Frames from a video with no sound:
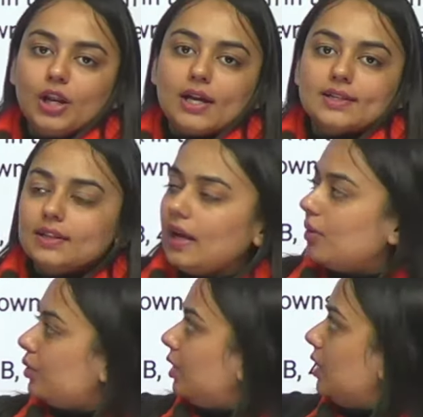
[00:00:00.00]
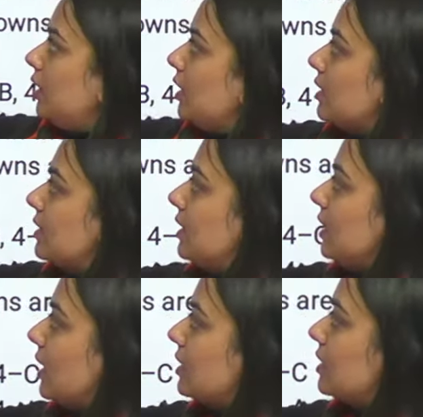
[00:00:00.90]
as a noun.
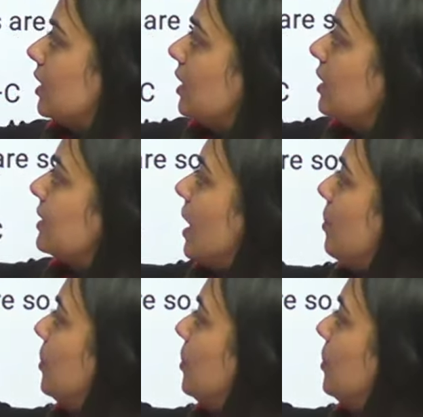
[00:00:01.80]
Sentence. Some